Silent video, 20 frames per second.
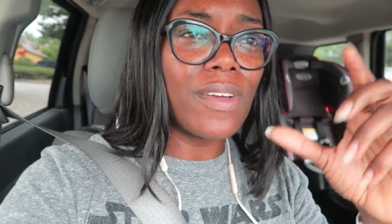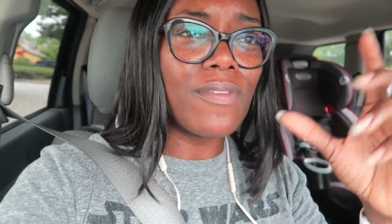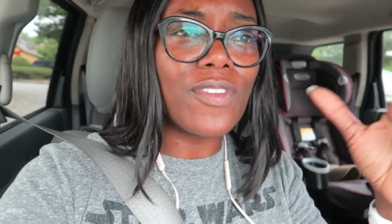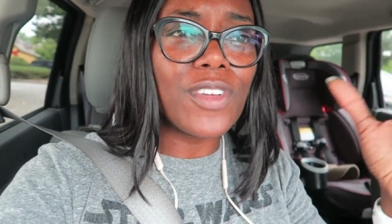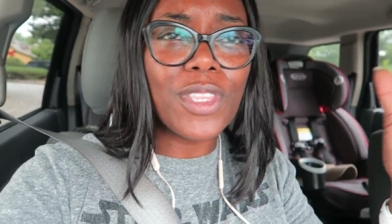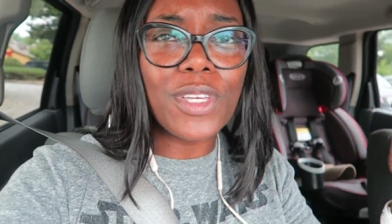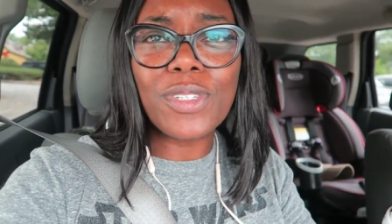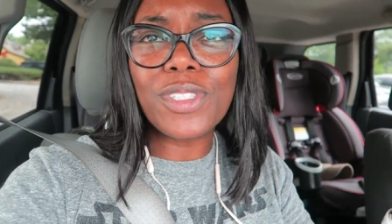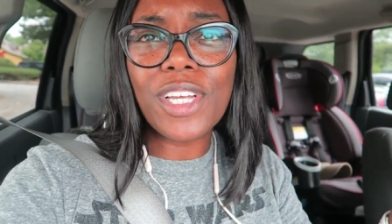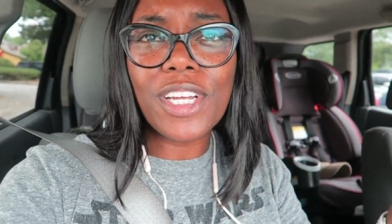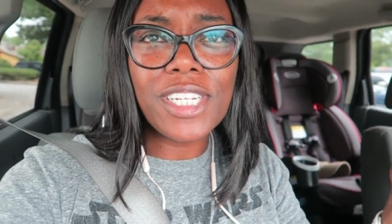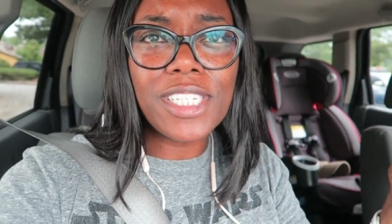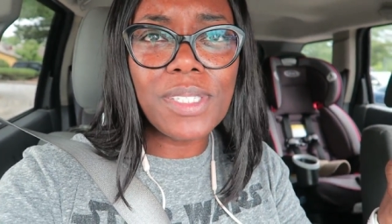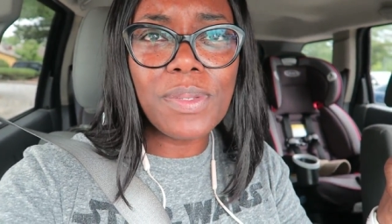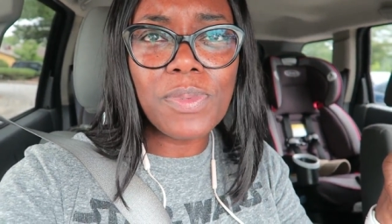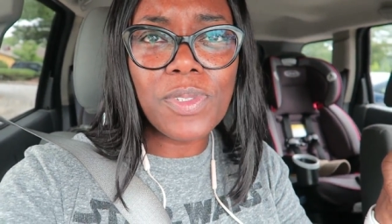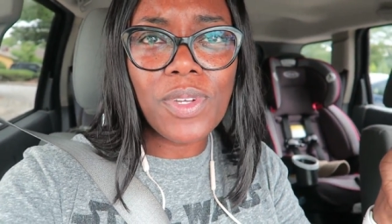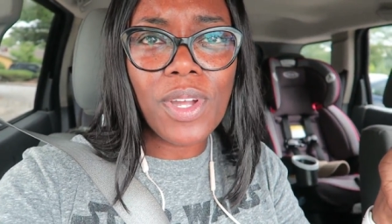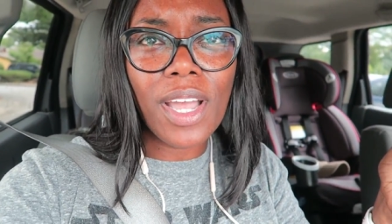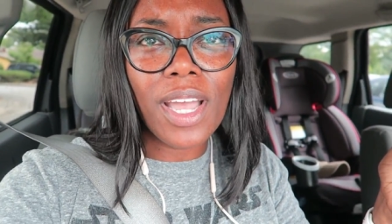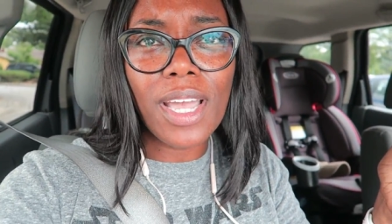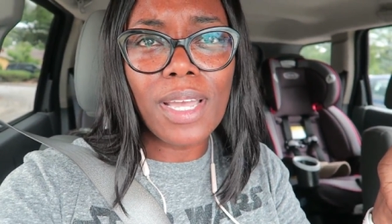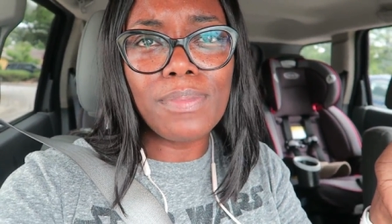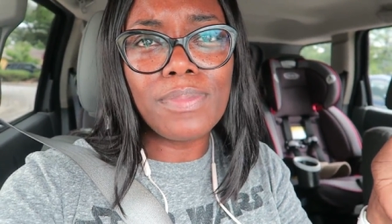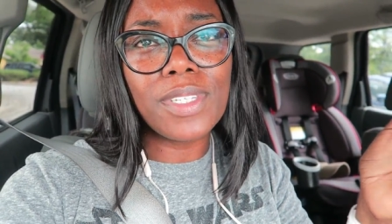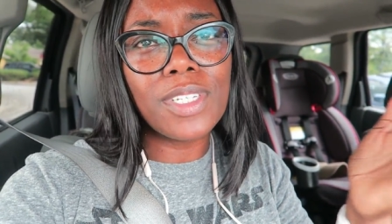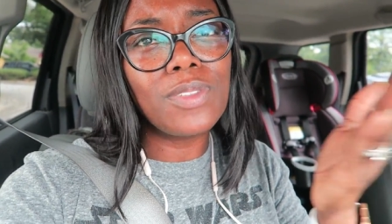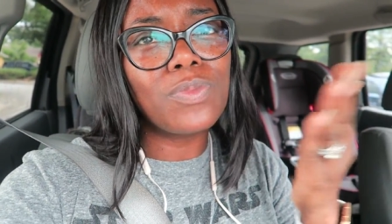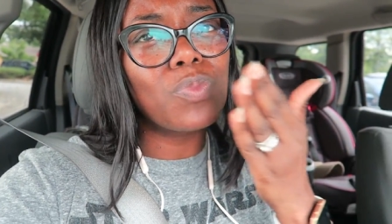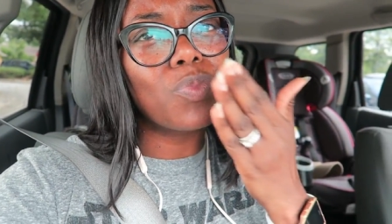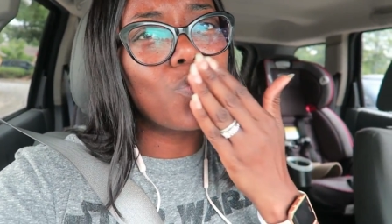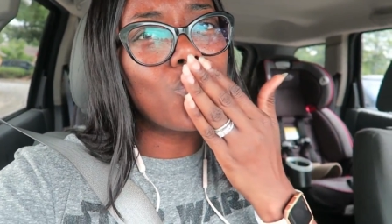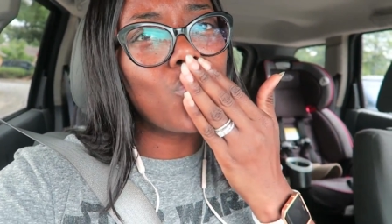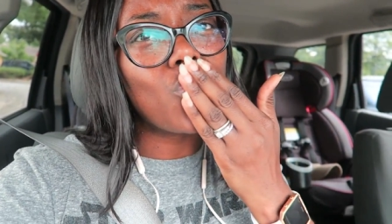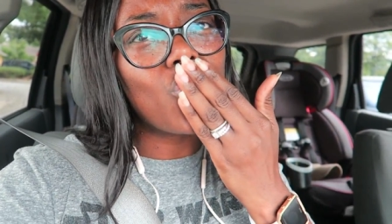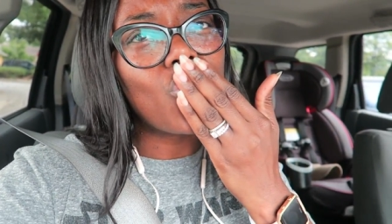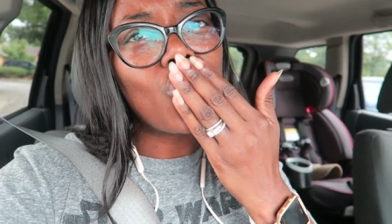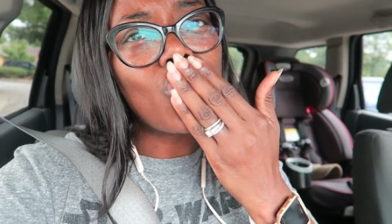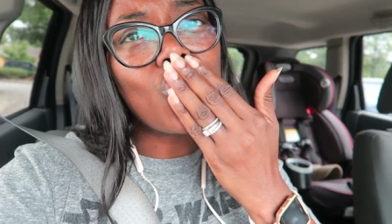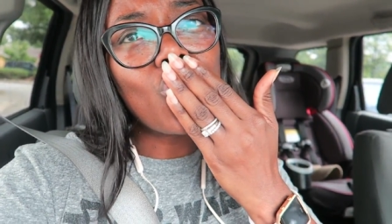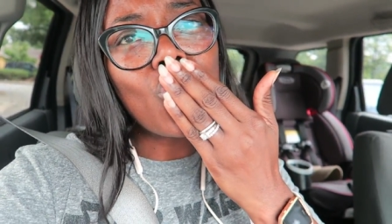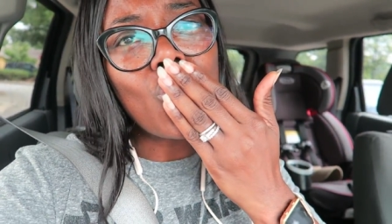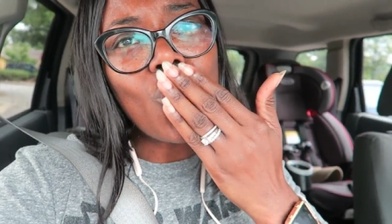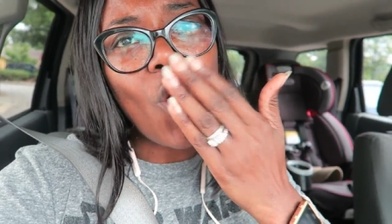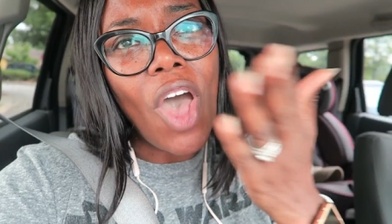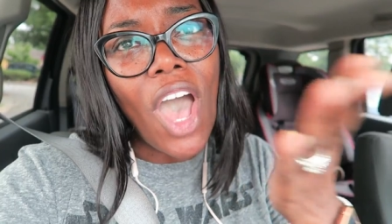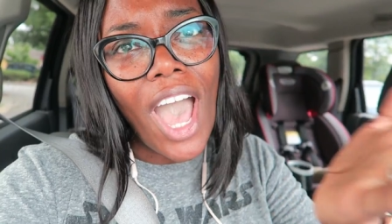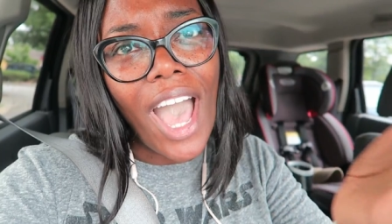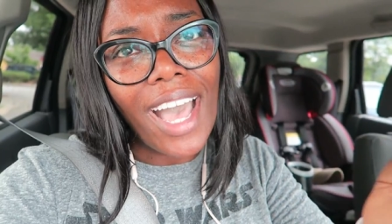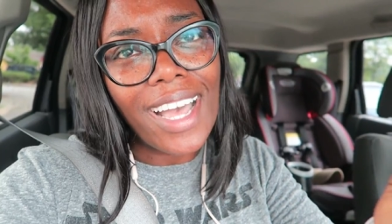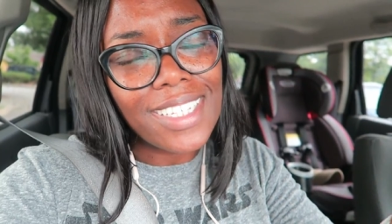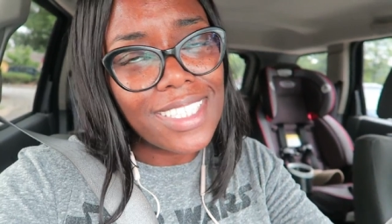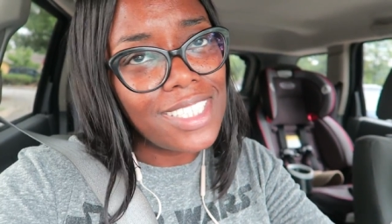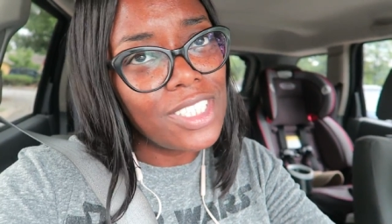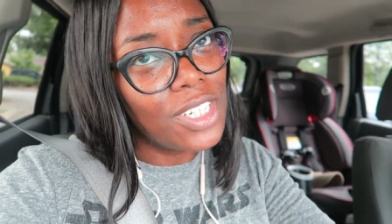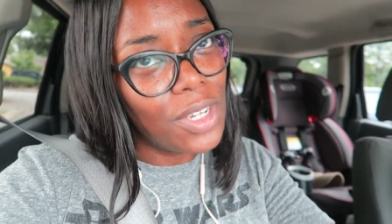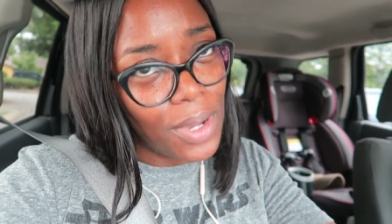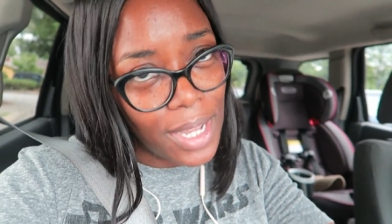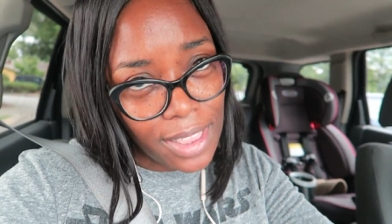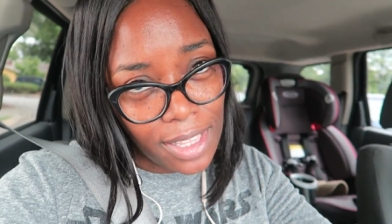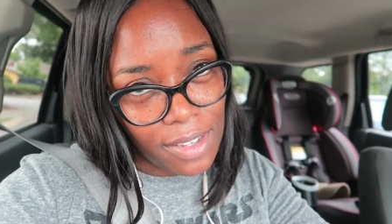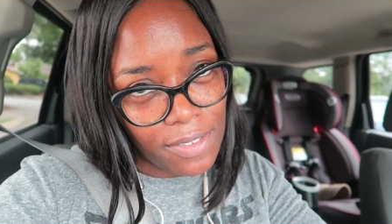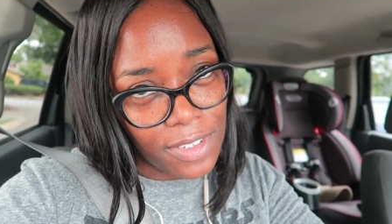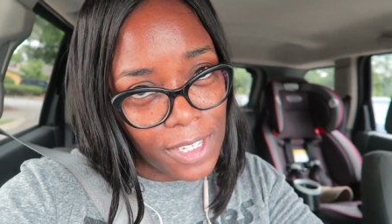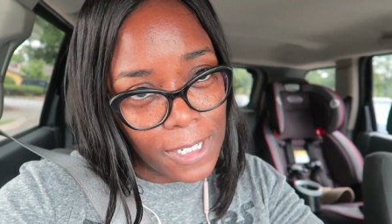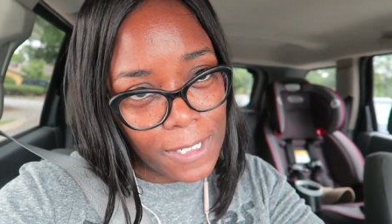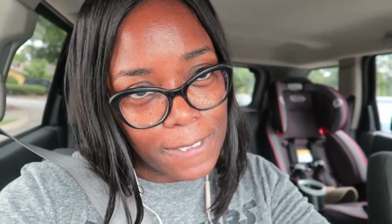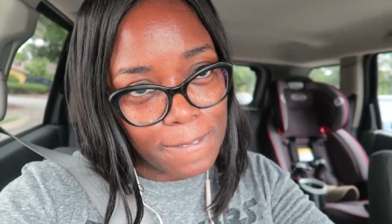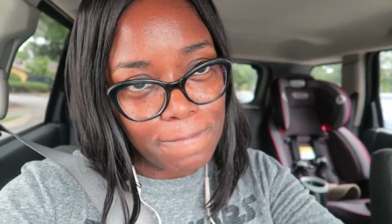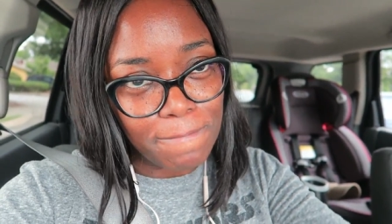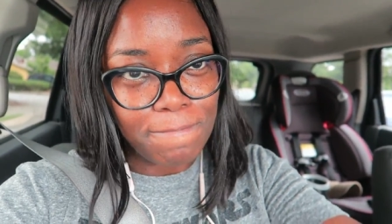And for those already subscribed, mwah, you know I love you.